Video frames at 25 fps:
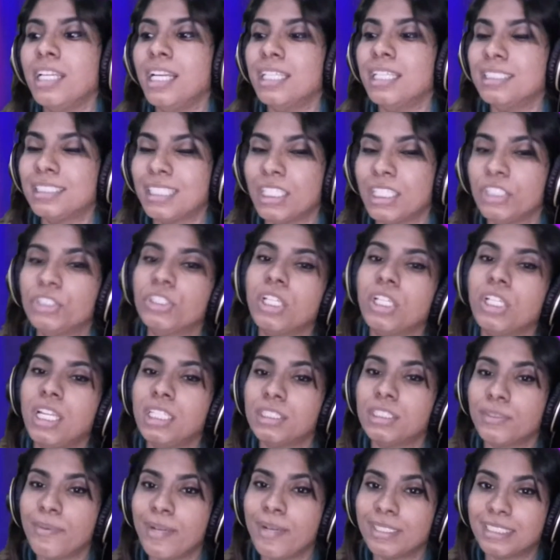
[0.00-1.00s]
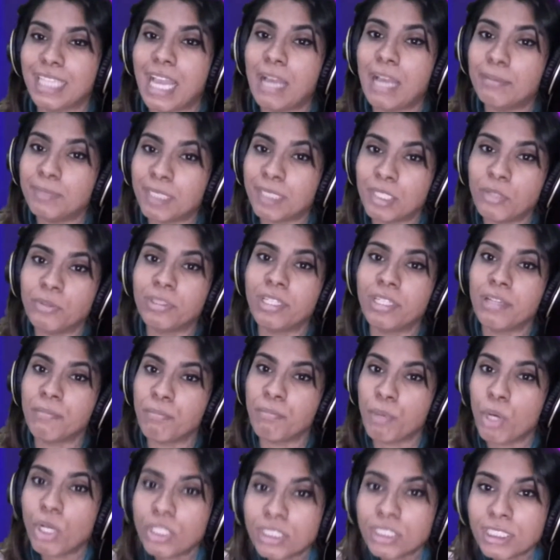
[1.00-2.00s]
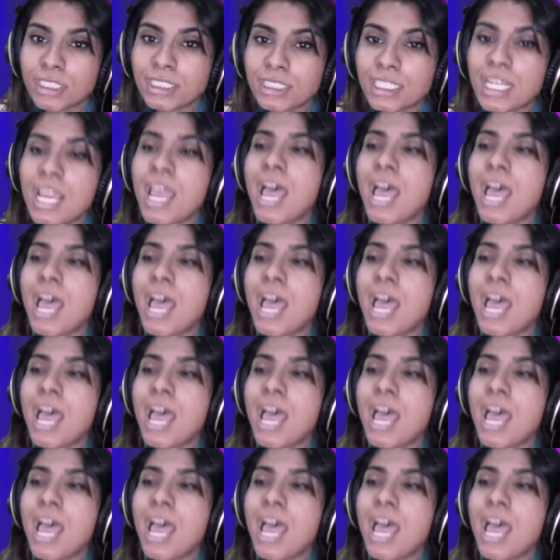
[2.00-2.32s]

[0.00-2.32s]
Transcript: essentially, is what's absolutely important.